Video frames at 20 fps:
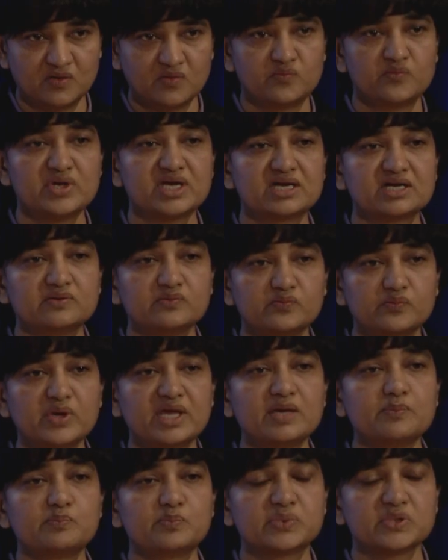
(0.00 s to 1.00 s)
We,
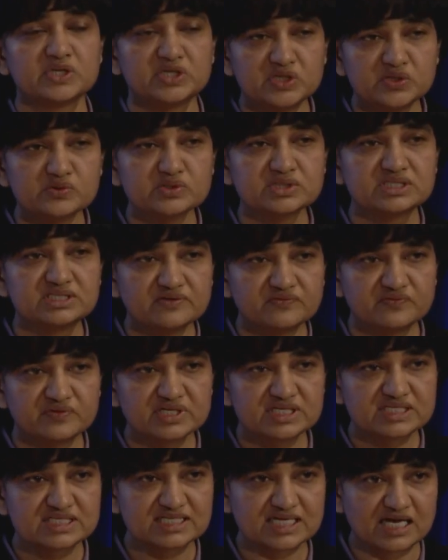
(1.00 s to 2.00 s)
we produce
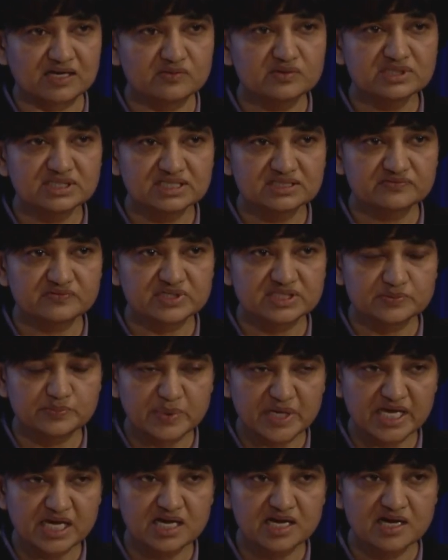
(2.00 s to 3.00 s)
different sounds as we
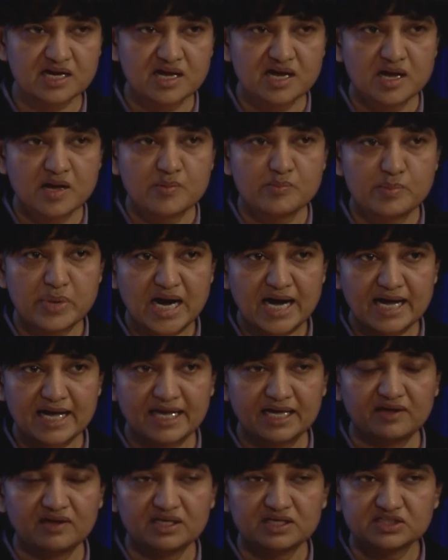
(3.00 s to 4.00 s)
speak
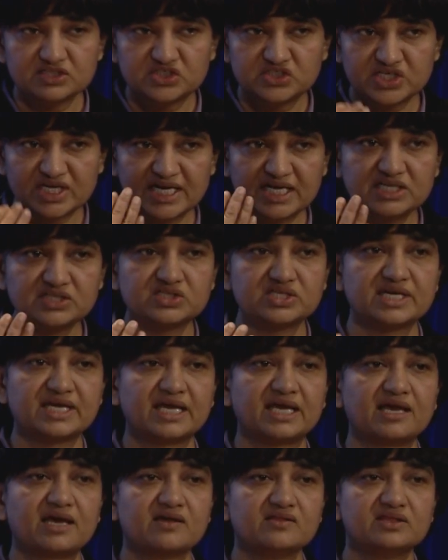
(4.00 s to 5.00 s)
by
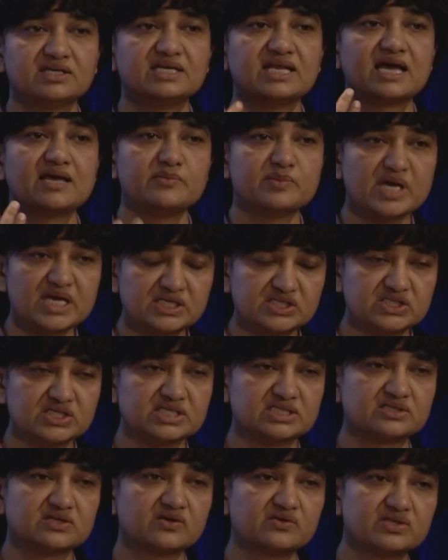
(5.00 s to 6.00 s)
changing the
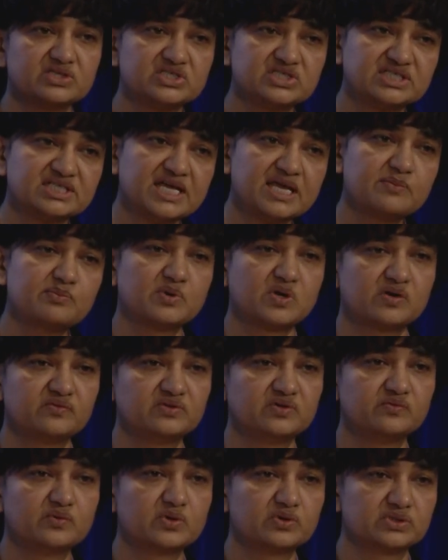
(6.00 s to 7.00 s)
dimensions or the shape of
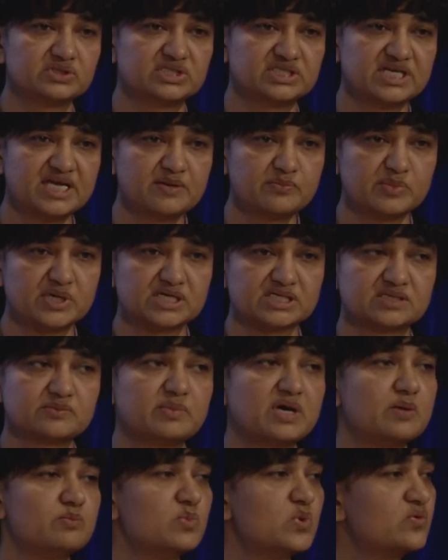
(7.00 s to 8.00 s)
the vocal chambers
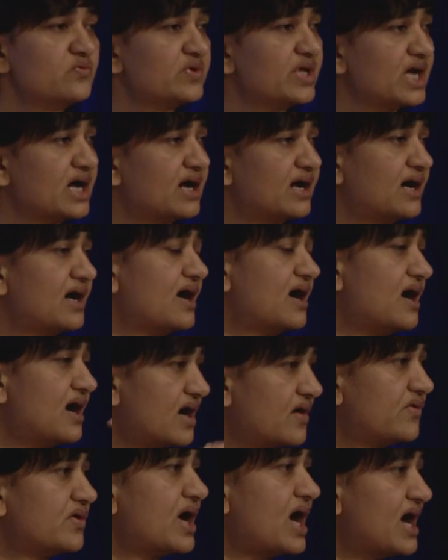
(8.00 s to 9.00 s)
by moving our,
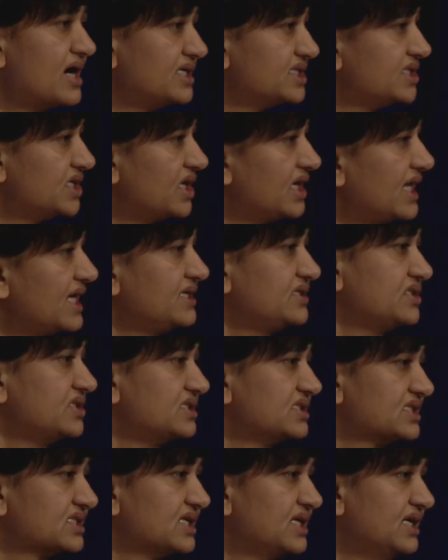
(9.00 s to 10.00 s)
our
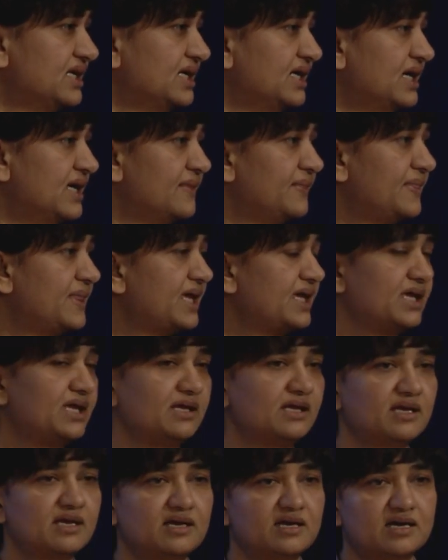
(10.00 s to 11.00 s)
articulators,
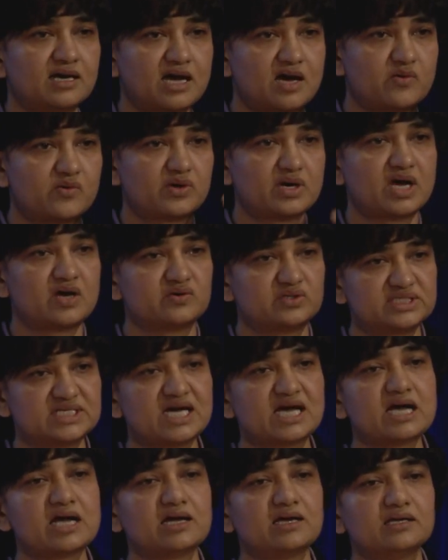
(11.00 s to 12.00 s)
the, our, our
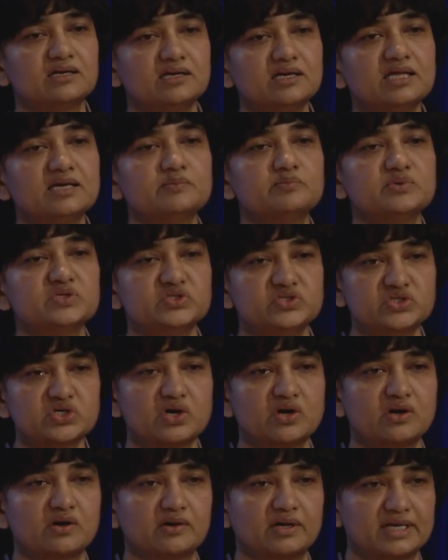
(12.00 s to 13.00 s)
tongue, lip,
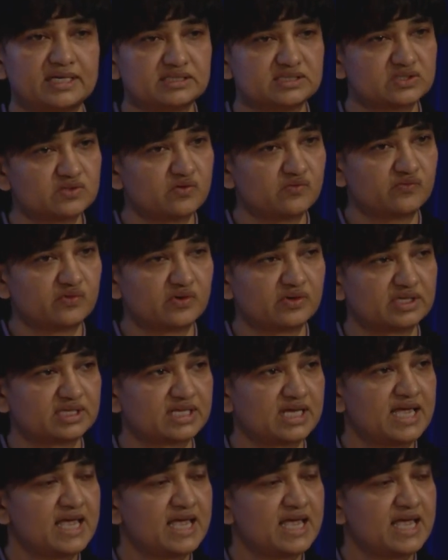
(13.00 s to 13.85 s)
jaw, and so forth.